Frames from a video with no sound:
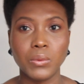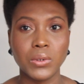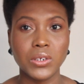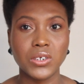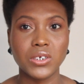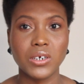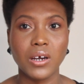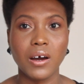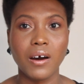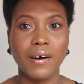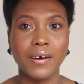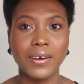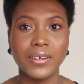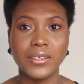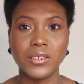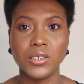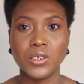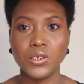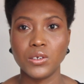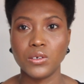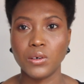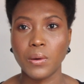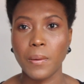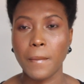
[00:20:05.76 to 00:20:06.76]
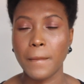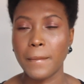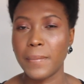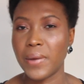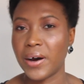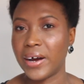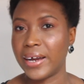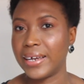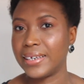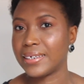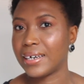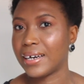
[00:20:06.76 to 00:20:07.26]
which I do not
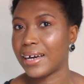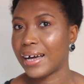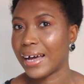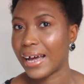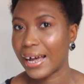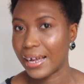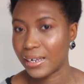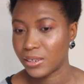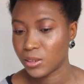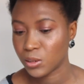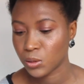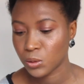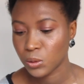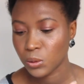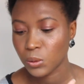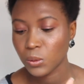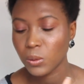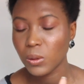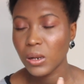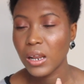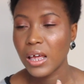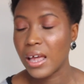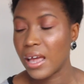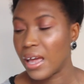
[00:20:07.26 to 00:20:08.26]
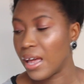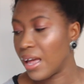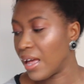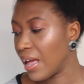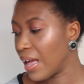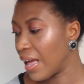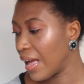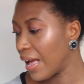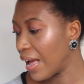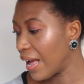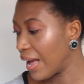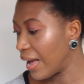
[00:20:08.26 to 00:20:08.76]
mind at all.
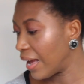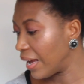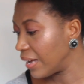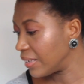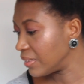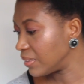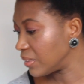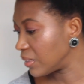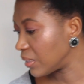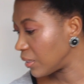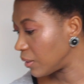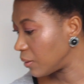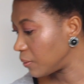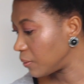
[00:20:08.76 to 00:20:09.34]
And